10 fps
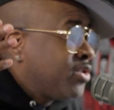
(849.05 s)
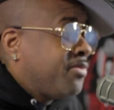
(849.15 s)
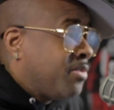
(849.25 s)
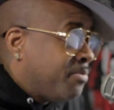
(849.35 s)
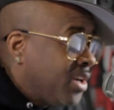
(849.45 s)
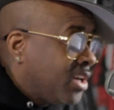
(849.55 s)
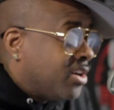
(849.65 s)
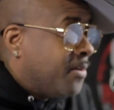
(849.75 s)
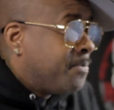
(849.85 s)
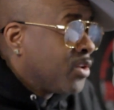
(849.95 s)
to even be
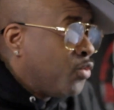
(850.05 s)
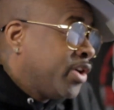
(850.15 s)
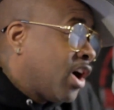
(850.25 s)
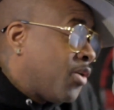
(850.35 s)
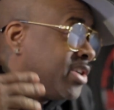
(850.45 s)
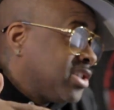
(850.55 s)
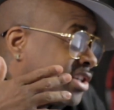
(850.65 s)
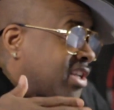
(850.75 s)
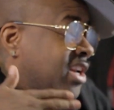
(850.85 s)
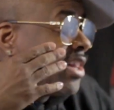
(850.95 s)
here. We always
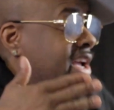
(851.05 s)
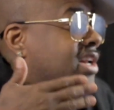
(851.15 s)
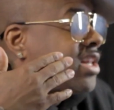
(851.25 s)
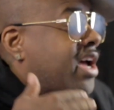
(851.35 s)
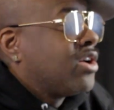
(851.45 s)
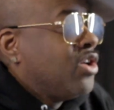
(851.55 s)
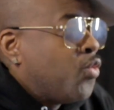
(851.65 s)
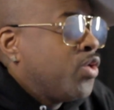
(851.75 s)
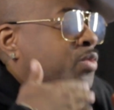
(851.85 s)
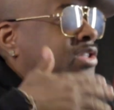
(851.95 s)
looked at Atlanta like
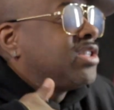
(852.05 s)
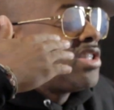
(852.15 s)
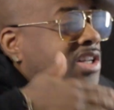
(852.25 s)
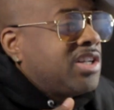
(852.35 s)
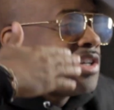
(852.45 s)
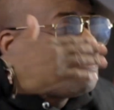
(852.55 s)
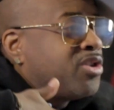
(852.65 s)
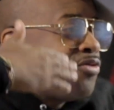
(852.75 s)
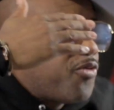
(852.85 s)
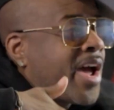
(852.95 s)
we was the city that's
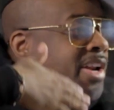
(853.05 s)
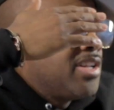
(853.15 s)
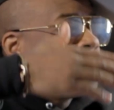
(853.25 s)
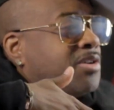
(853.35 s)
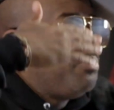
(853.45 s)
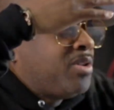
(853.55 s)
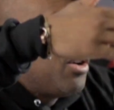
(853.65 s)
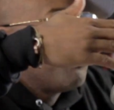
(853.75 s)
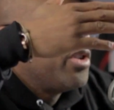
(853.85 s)
been fighting to get